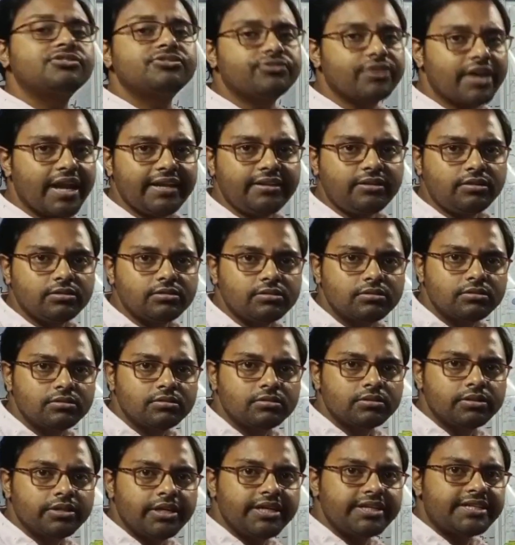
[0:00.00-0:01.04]
Strait.
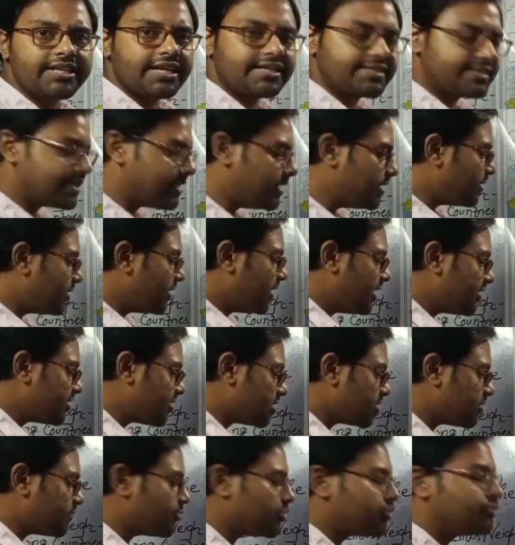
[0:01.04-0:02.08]
It has
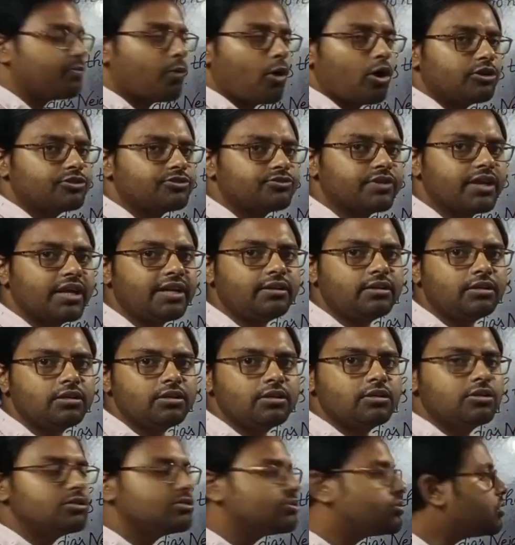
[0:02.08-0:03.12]
relationship with Pork Strait.
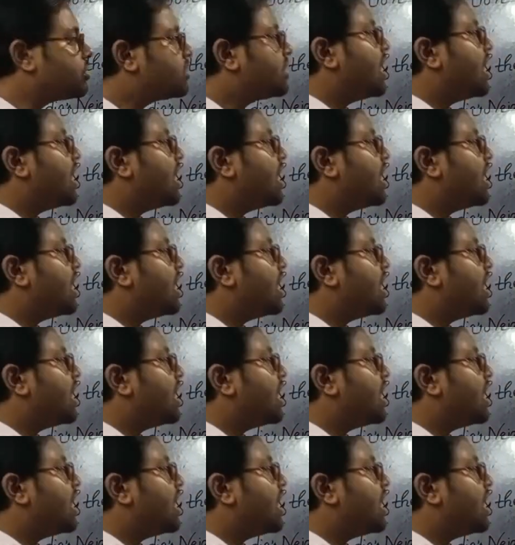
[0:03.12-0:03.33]
So